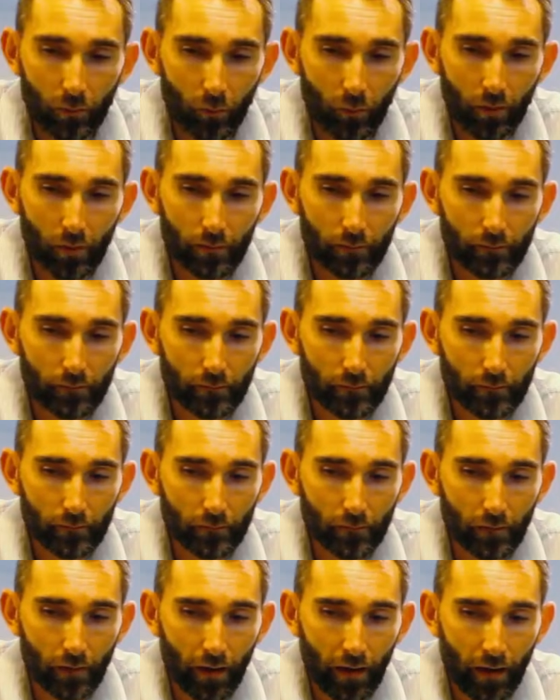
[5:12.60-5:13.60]
Well,
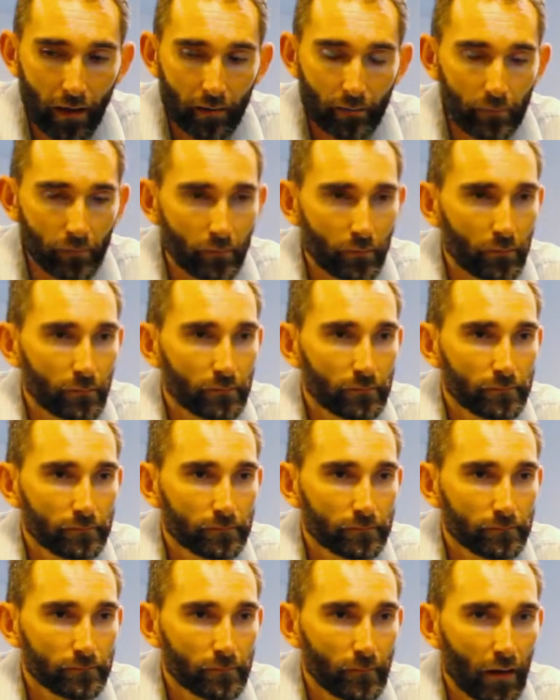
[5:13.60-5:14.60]
I
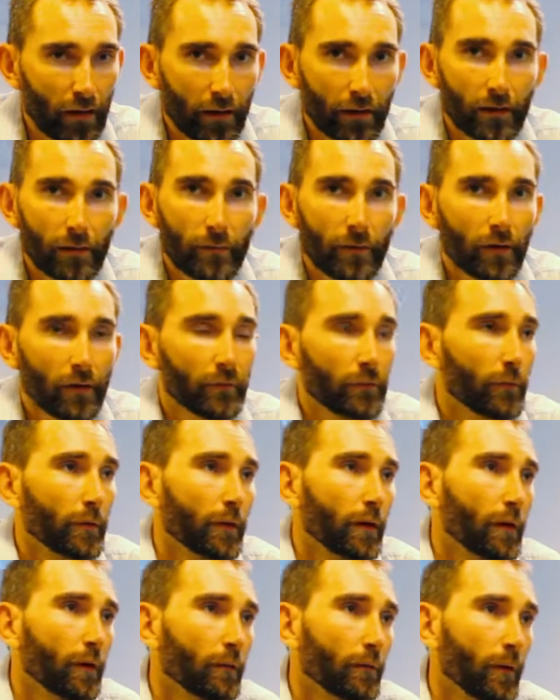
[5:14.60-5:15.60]
gotta be honest with
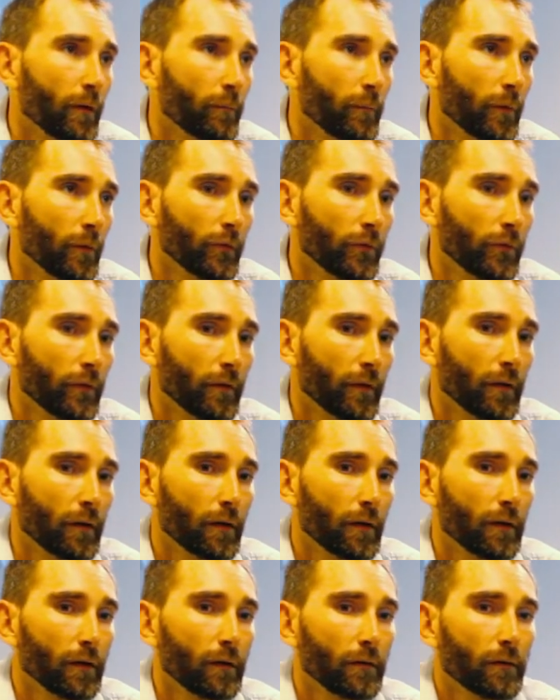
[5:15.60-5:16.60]
you. I've built
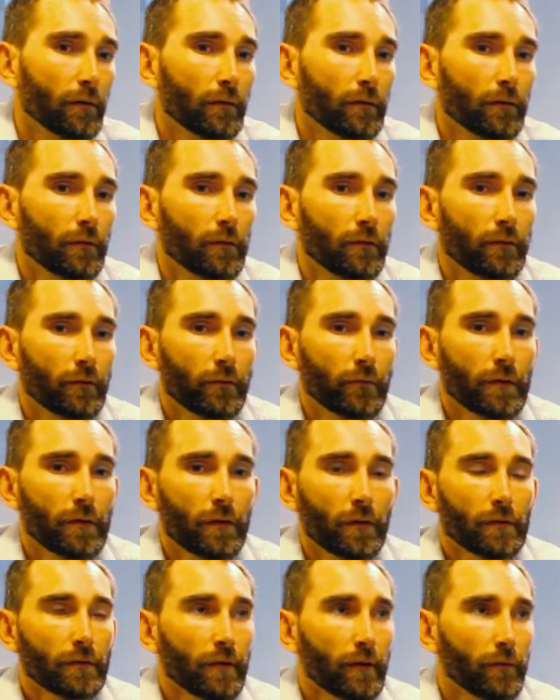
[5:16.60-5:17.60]
3
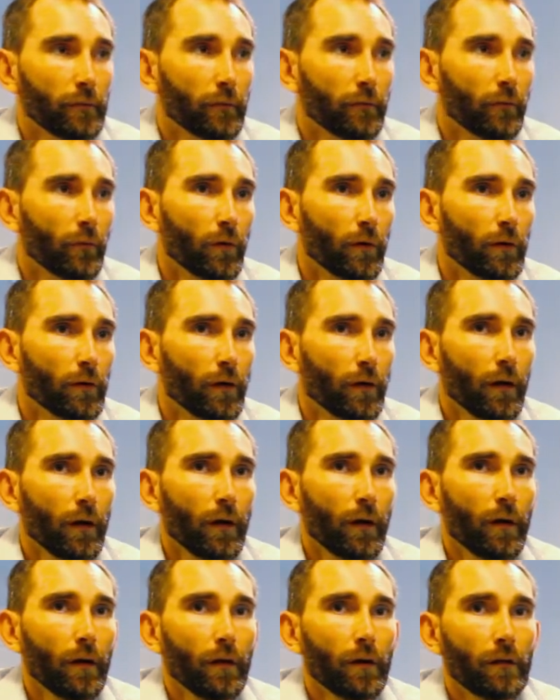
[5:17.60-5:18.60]
color decks before.
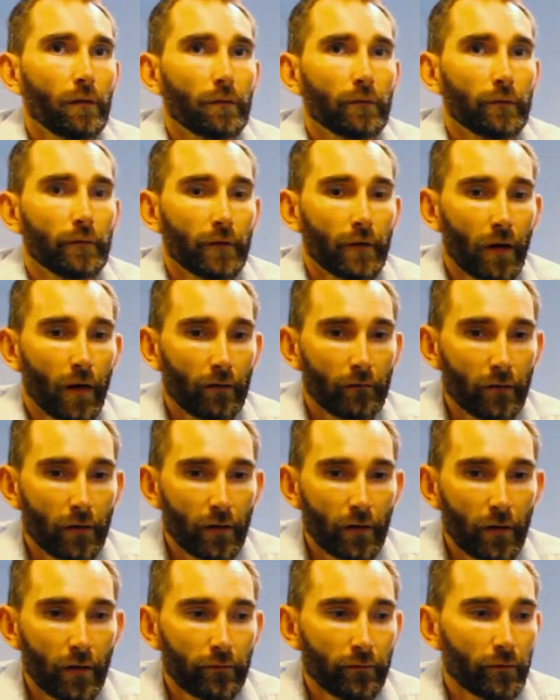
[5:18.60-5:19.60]
Not
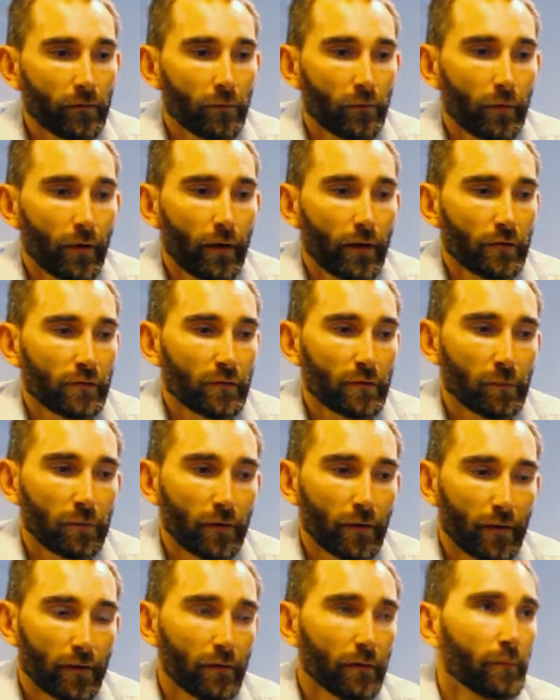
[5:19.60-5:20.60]
very often do I actually
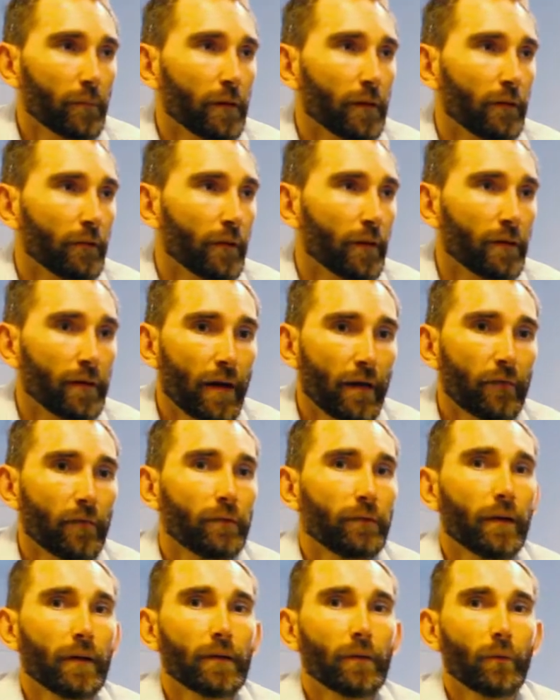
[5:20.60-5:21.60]
play them because I never
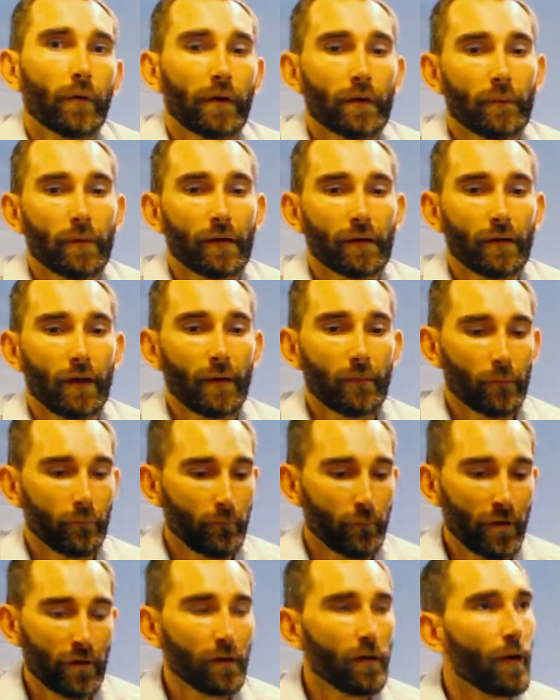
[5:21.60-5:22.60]
find a way to make. I'm
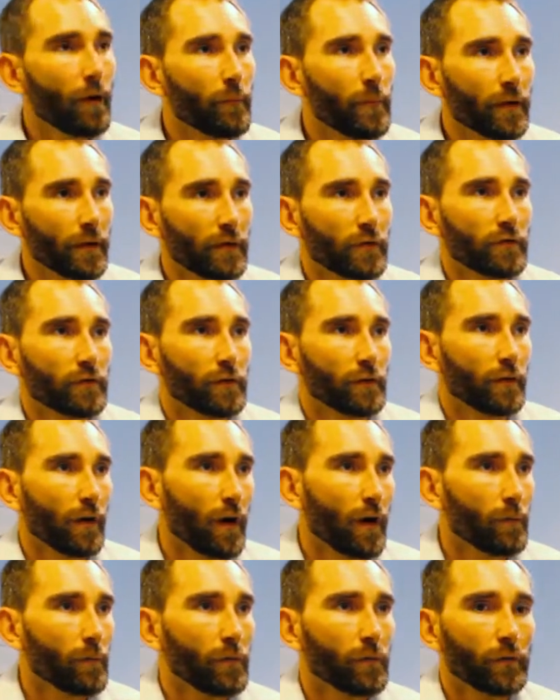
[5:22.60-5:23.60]
big on making sure
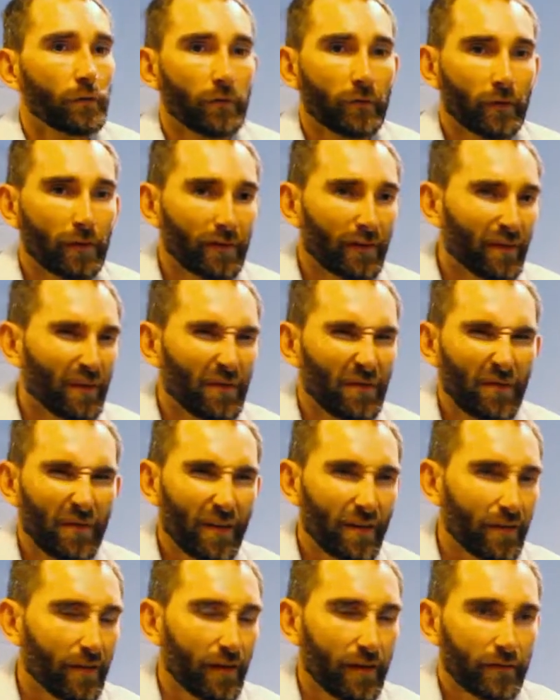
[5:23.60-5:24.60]
combos and like things
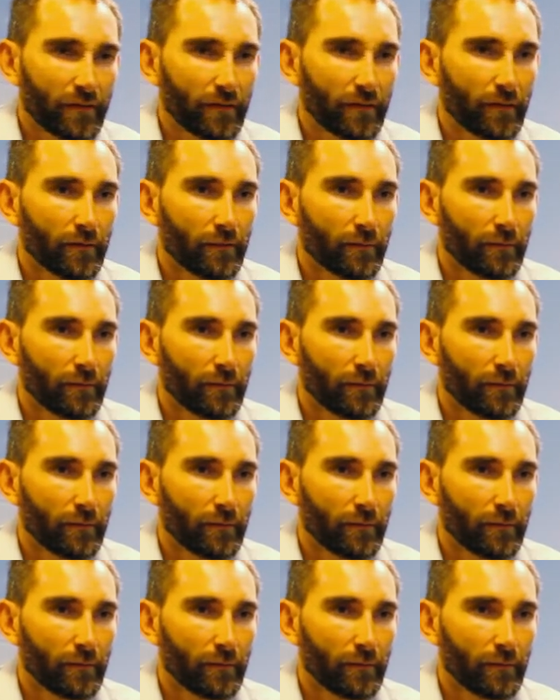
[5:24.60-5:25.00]
fit nice and